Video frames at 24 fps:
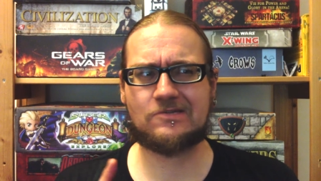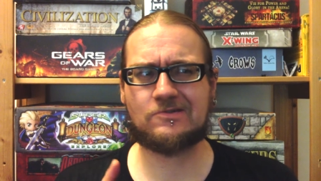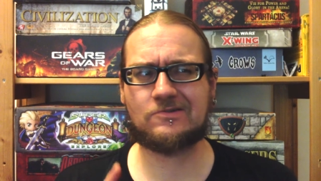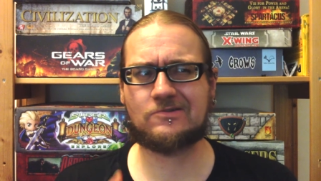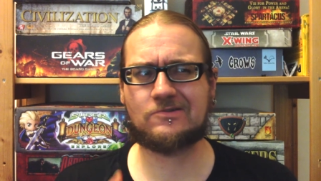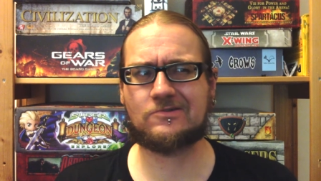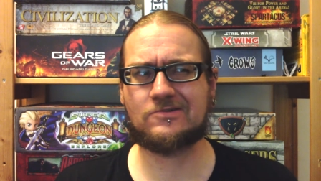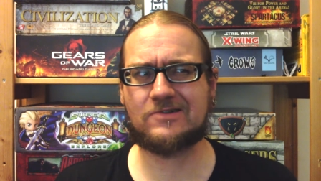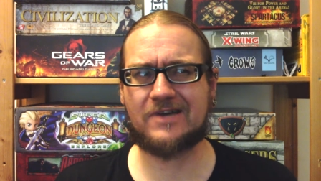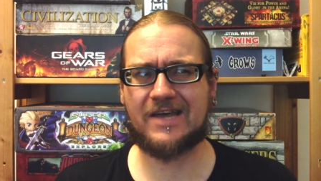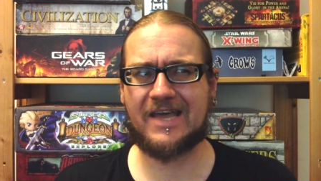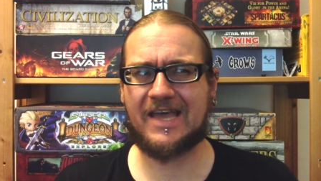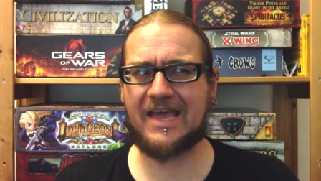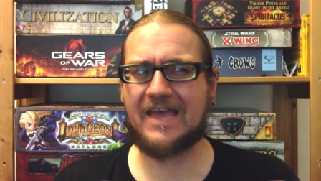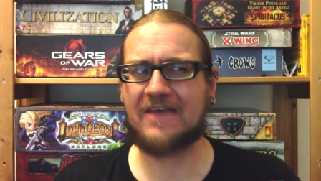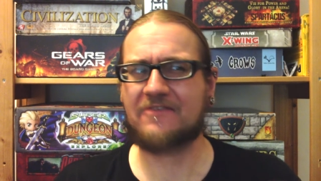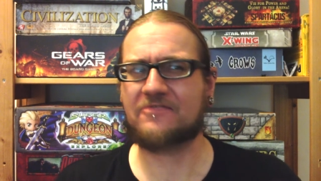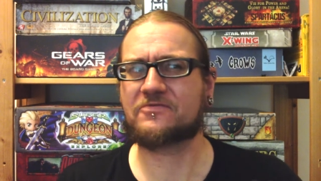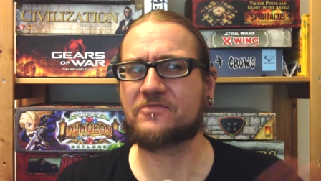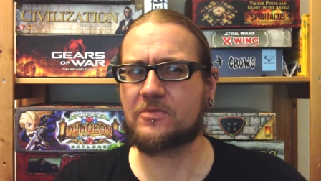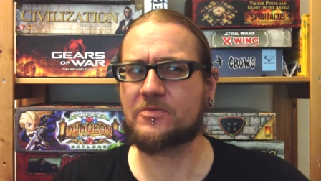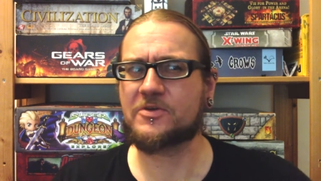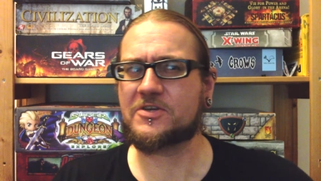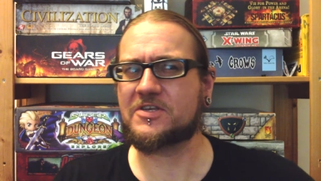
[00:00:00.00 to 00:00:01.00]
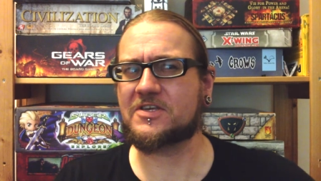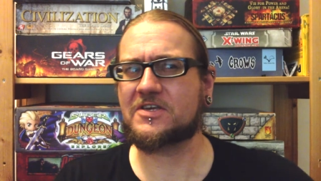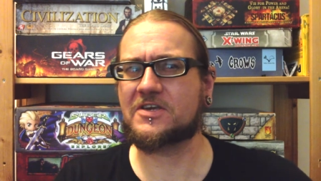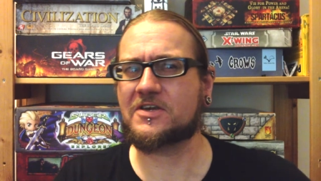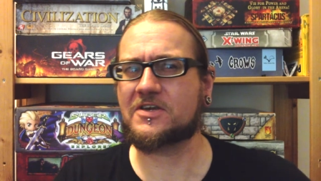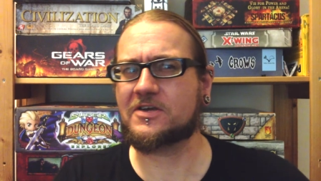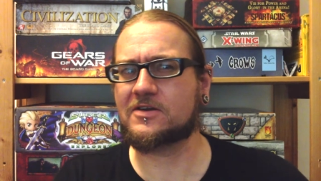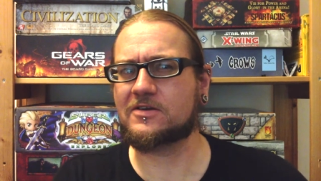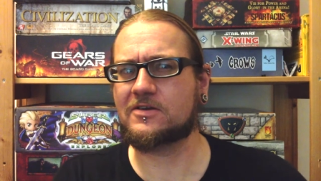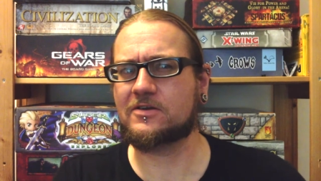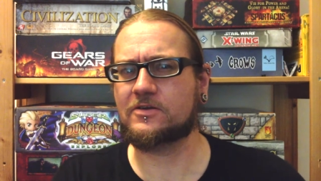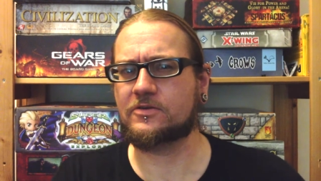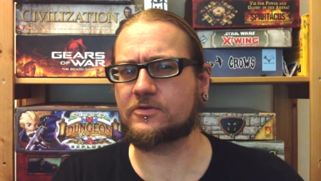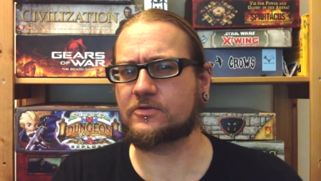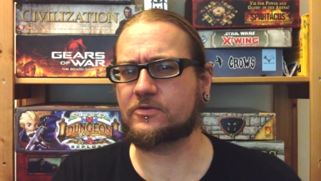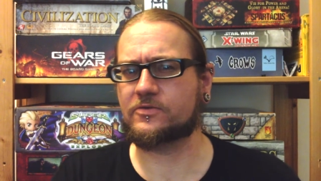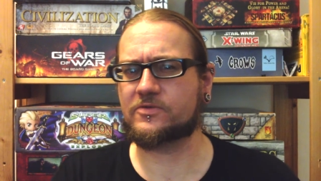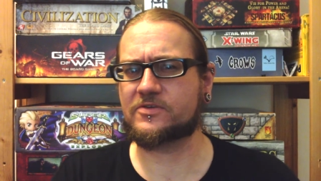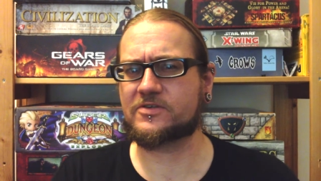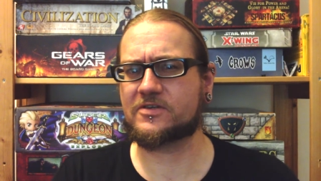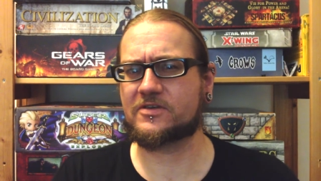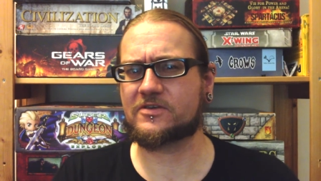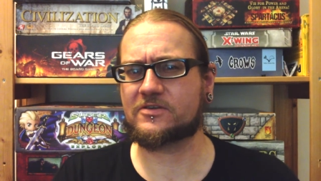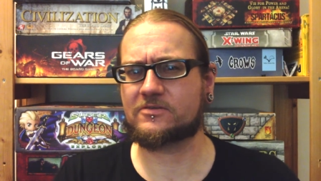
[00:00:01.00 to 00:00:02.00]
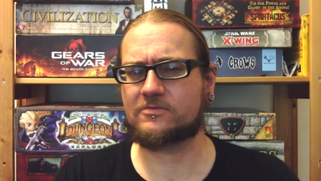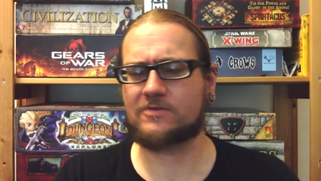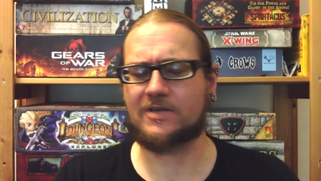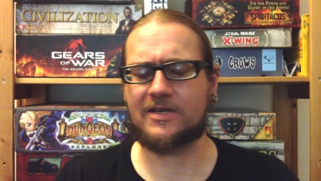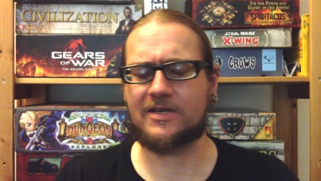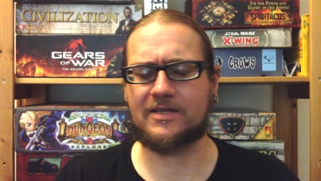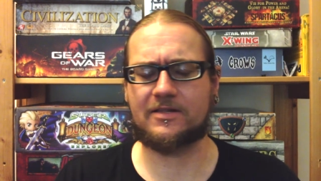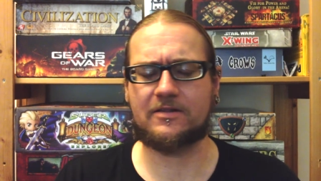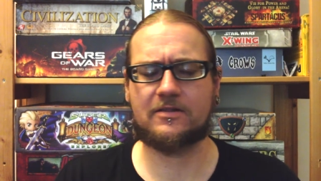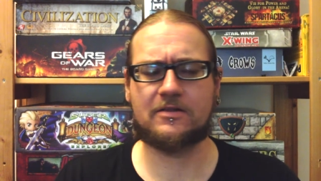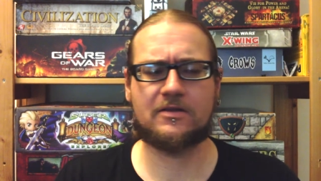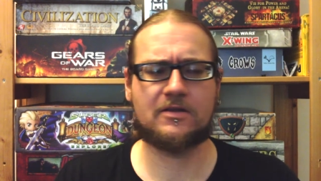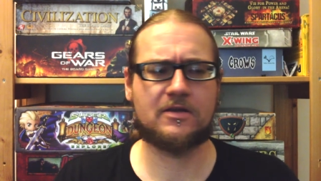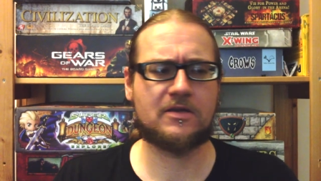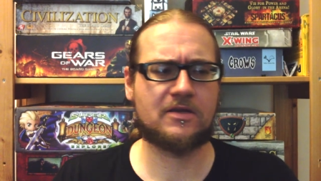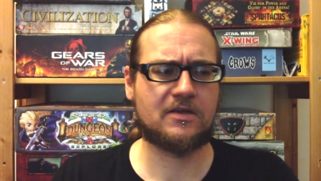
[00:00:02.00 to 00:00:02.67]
or everybody can lose as well.